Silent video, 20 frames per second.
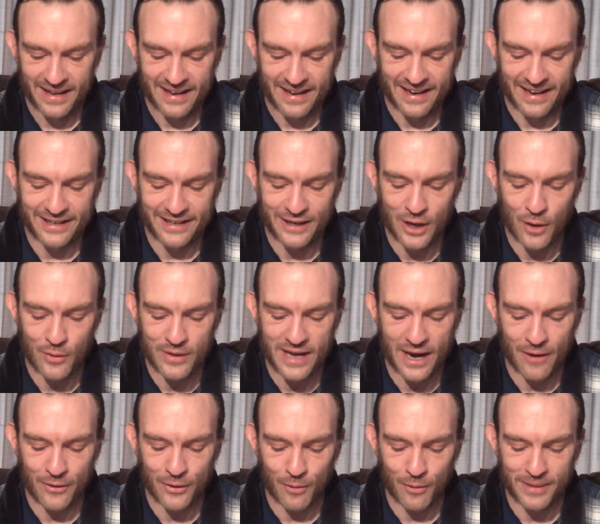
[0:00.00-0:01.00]
And no
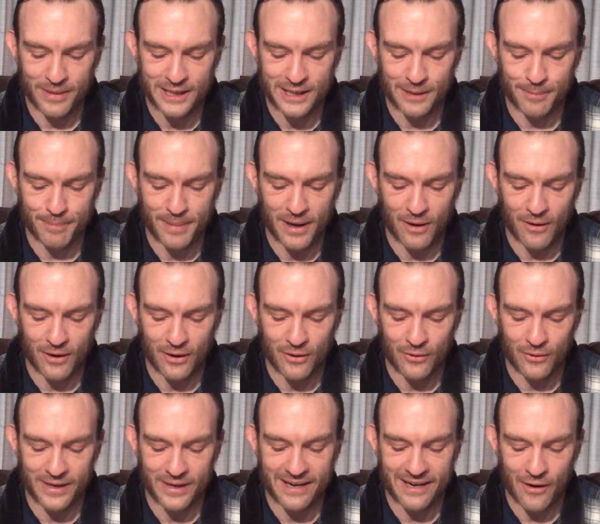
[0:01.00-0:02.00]
doubt your Bishop
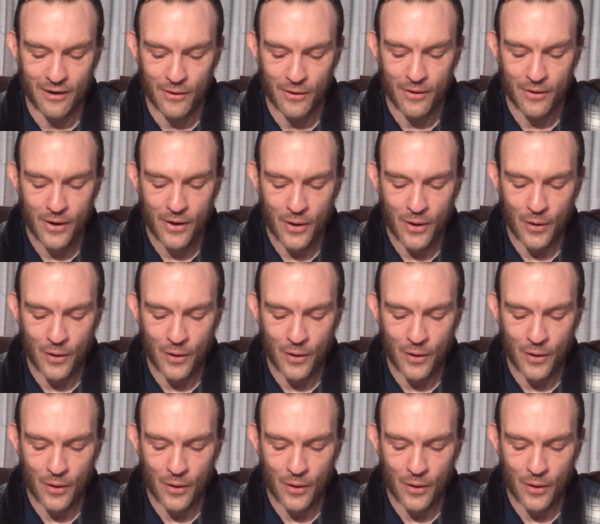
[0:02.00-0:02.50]
Peregrino